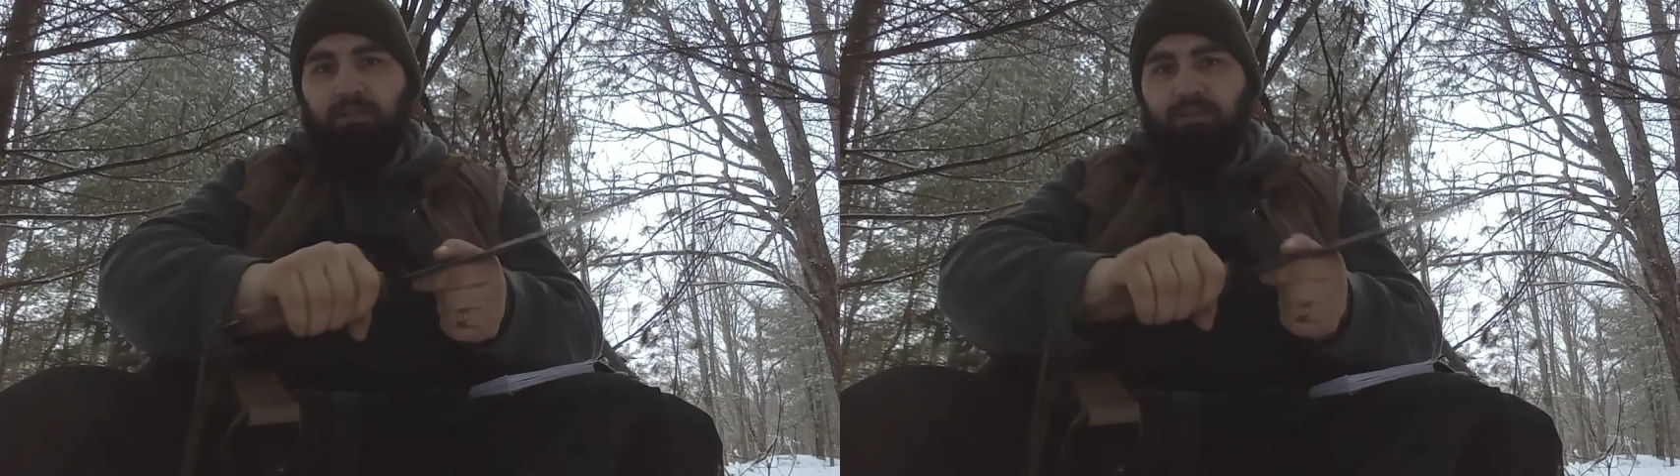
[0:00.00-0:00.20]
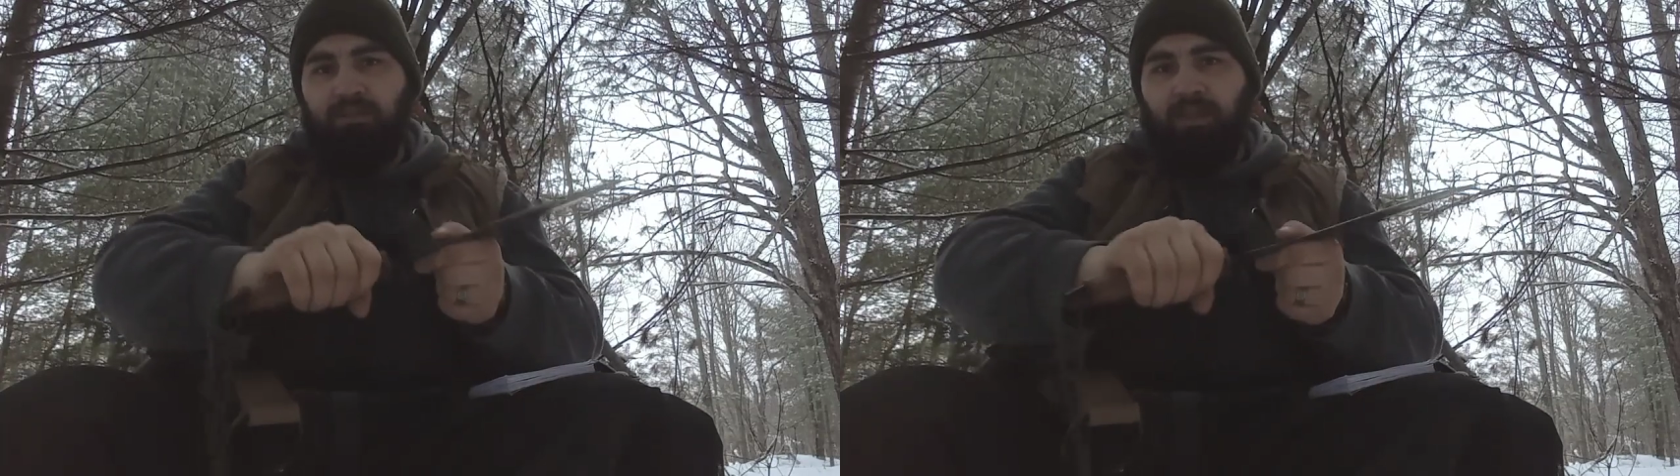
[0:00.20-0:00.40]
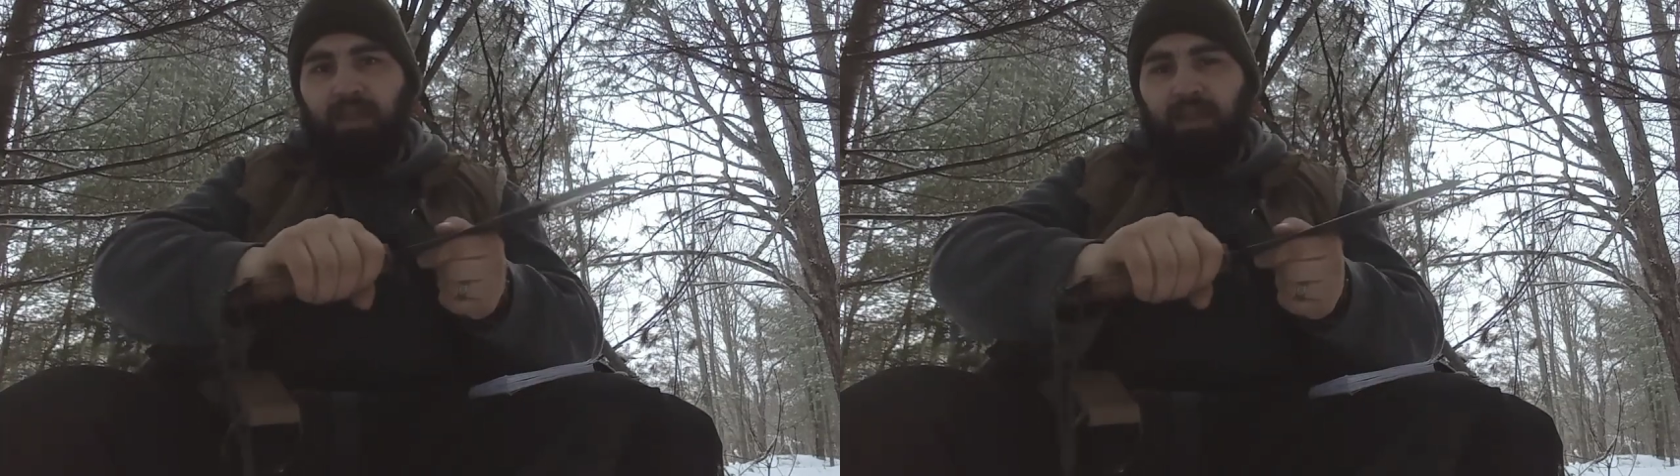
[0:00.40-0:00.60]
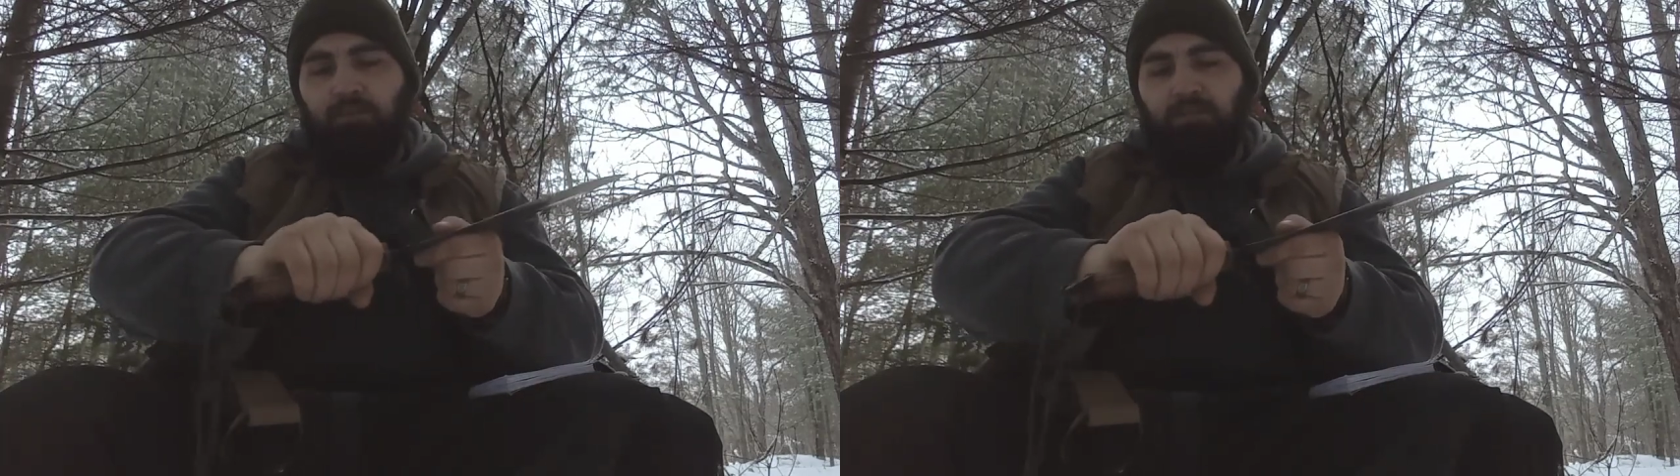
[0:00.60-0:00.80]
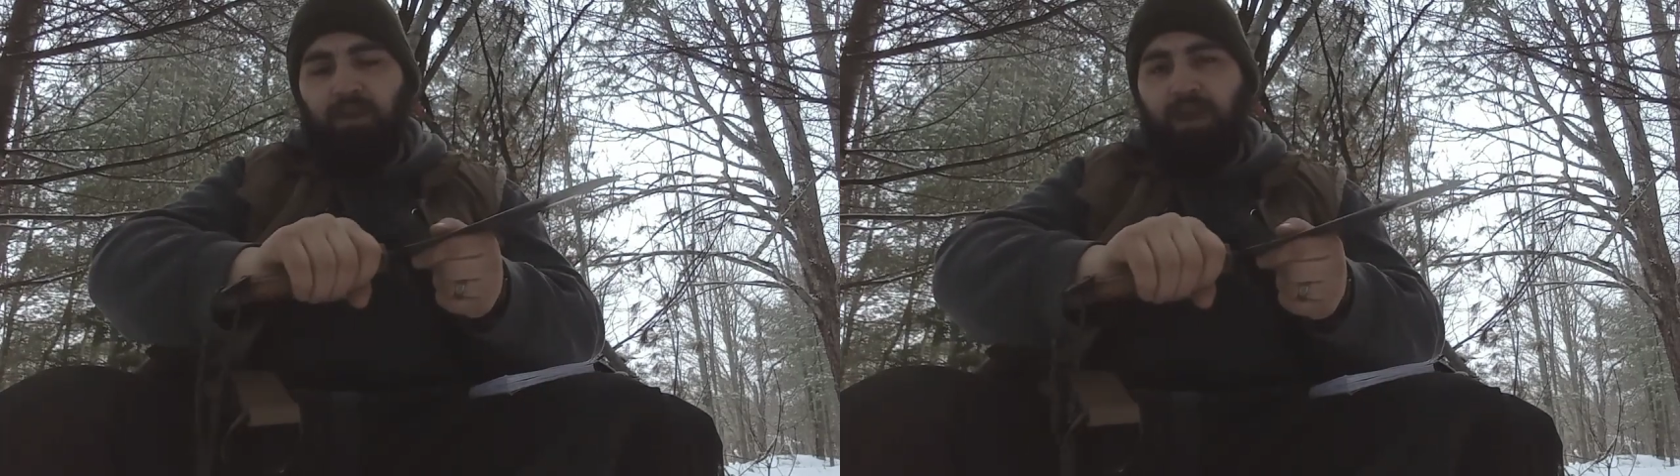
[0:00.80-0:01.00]
because it just kind of
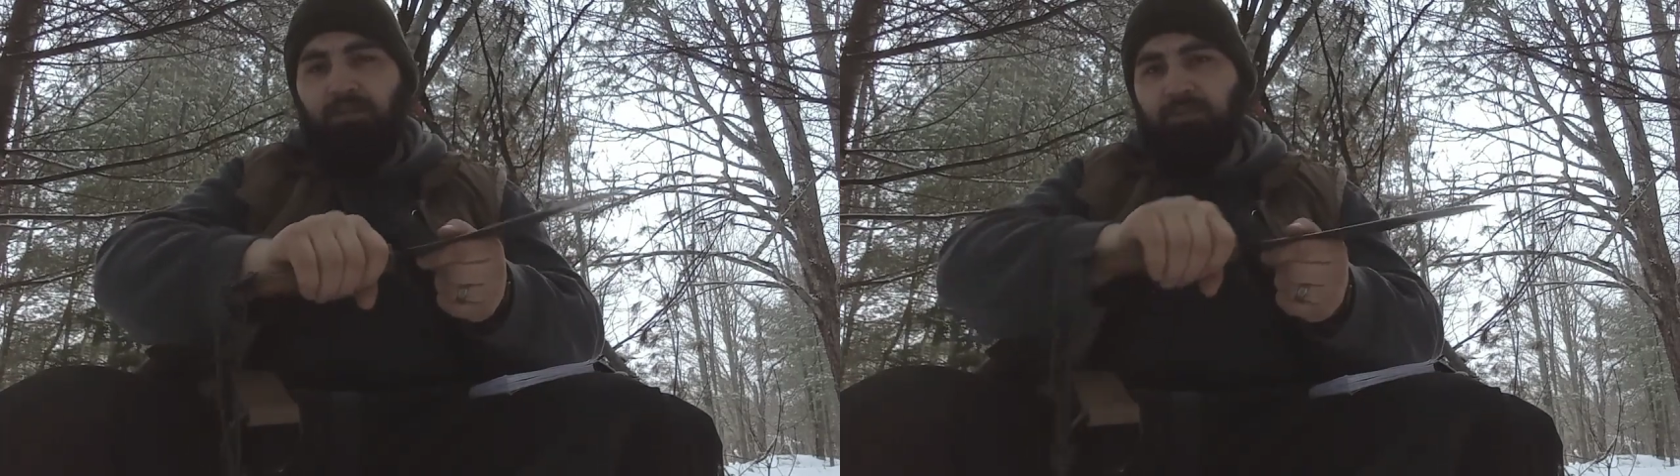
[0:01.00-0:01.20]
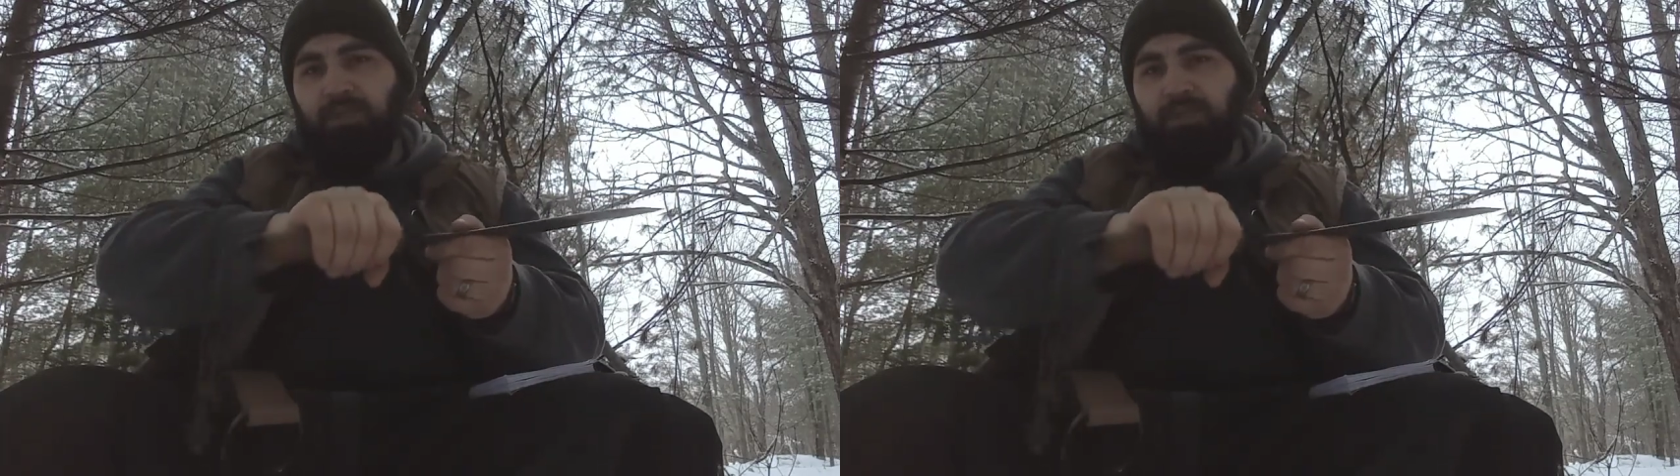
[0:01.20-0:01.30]
helps your hand from